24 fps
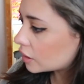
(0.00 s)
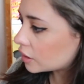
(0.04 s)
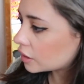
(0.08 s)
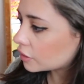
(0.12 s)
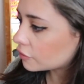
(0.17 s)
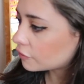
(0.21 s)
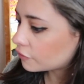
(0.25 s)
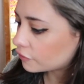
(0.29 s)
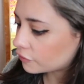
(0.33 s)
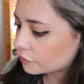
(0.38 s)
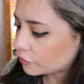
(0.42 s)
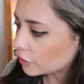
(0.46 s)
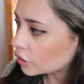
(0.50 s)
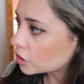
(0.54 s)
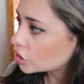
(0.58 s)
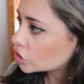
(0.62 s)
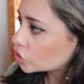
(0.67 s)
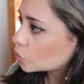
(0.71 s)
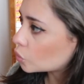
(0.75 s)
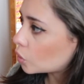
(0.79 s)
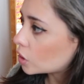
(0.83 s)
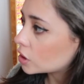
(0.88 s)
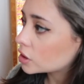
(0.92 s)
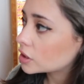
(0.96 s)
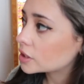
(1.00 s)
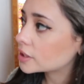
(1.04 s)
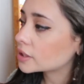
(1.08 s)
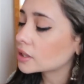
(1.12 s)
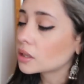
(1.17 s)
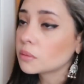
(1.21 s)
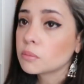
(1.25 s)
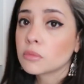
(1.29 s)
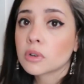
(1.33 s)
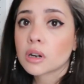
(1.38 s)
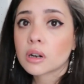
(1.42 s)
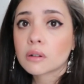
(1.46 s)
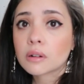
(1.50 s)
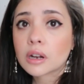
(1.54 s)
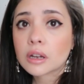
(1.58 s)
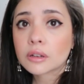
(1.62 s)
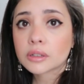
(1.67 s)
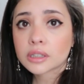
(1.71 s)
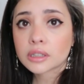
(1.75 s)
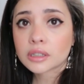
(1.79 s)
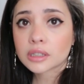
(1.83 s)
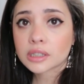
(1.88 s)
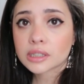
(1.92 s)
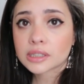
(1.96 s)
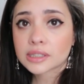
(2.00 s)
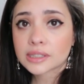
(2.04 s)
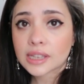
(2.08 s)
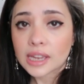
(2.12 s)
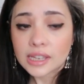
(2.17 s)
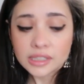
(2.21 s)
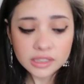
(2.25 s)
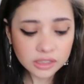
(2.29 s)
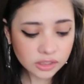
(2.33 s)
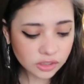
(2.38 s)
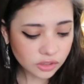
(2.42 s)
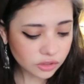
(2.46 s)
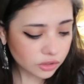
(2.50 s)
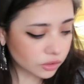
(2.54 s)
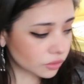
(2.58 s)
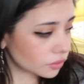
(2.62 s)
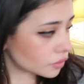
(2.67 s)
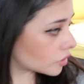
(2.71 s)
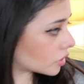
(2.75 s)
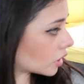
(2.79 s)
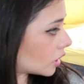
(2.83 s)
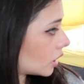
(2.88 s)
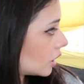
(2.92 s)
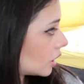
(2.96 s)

the first one somewhere around here because I just used